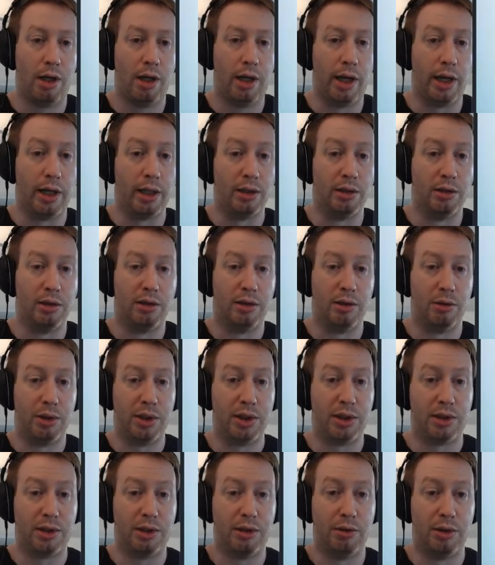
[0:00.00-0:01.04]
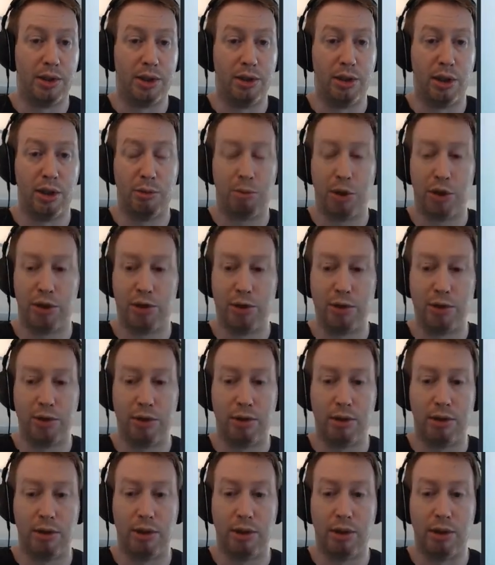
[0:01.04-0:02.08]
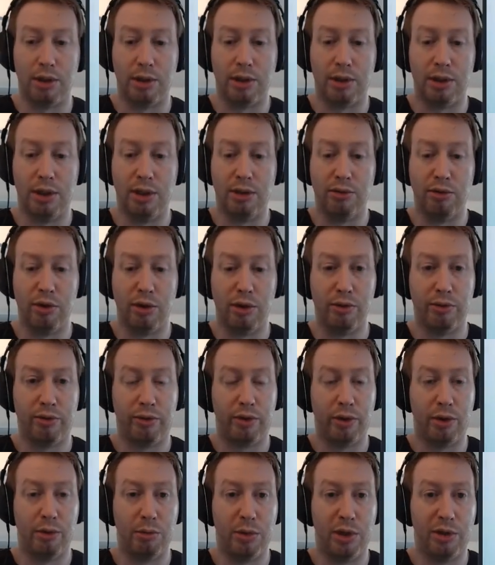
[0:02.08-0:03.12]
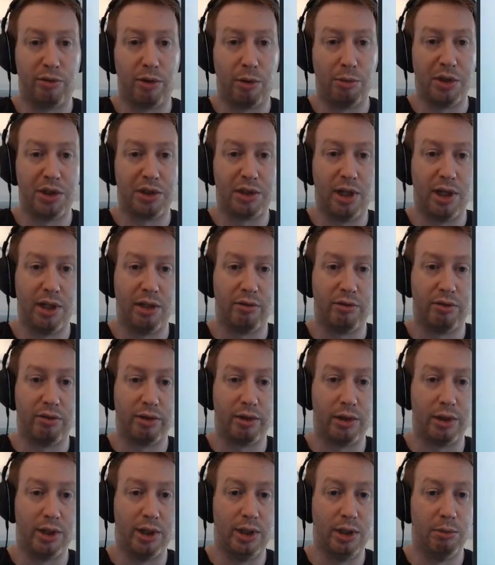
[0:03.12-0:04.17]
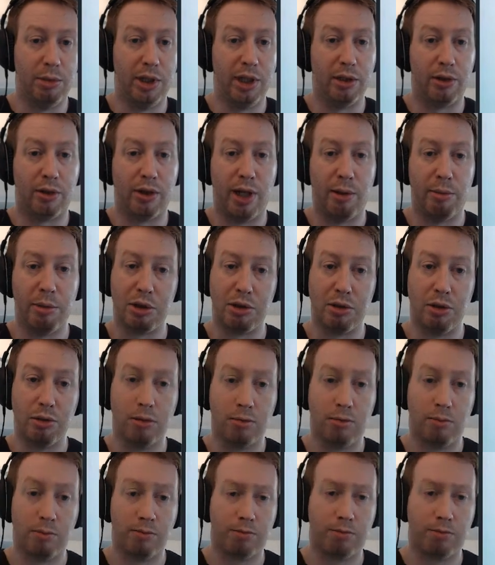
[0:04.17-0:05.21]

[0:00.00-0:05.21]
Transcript: And there is not a person involved from the side of eBay or Amazon.